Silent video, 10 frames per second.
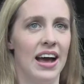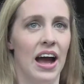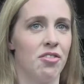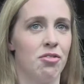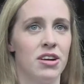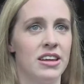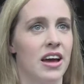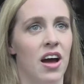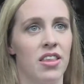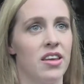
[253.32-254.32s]
I really
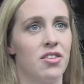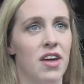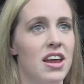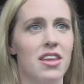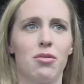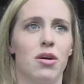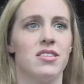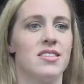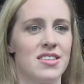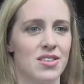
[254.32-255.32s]
can't think of any other
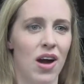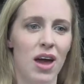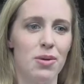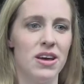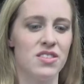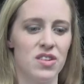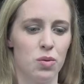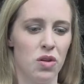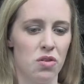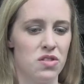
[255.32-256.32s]
words to describe it. It's just
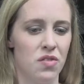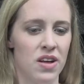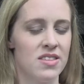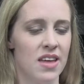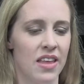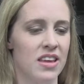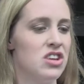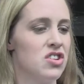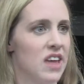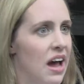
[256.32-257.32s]
one of those events that I think
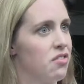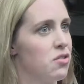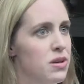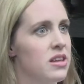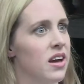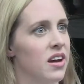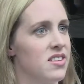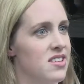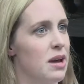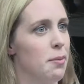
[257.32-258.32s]
you just have to be there
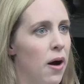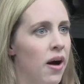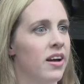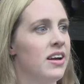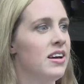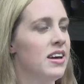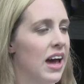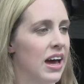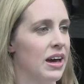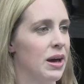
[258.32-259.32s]
to take part.
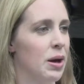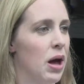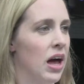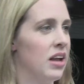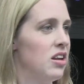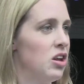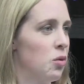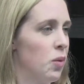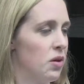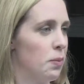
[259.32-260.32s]
And, you
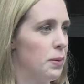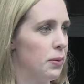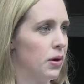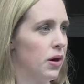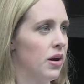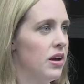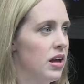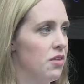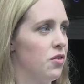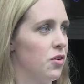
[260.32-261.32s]
know, whether people are,
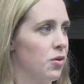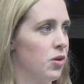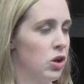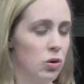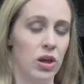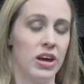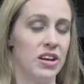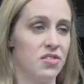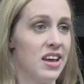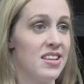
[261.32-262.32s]
if you're, you know, lucky
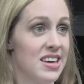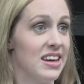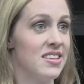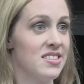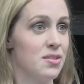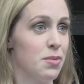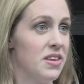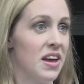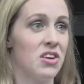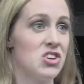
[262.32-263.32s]
enough to get tickets, to
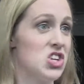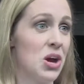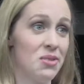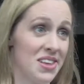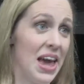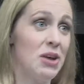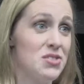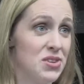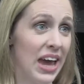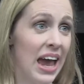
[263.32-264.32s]
be there to shout as loud
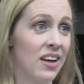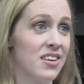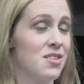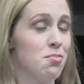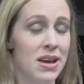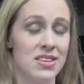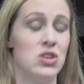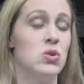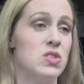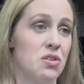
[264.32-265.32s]
as you can, because it makes a
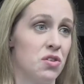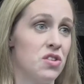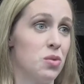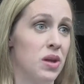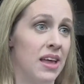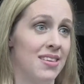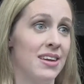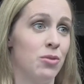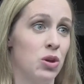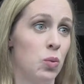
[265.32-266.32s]
huge difference to an
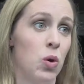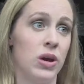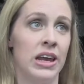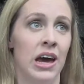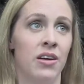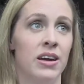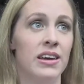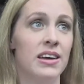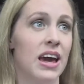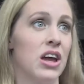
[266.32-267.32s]
athlete when you're walking out
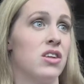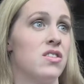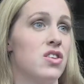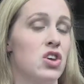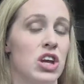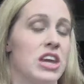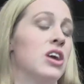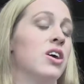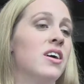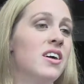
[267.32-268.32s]
and you can
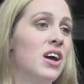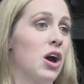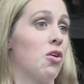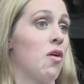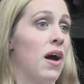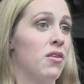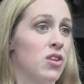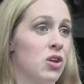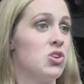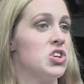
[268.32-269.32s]
hear a crowd,
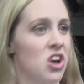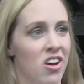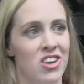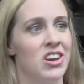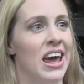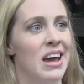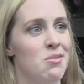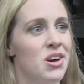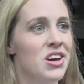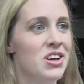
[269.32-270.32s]
you know, chanting your
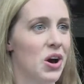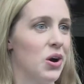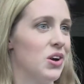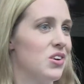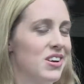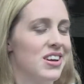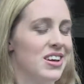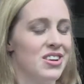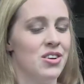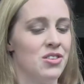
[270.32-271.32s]
name, or,
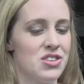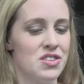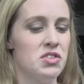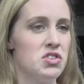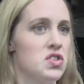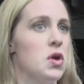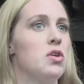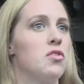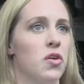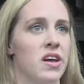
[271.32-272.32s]
you know, just, you just know
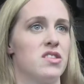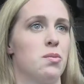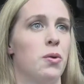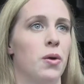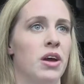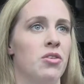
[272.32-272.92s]
you've got that support.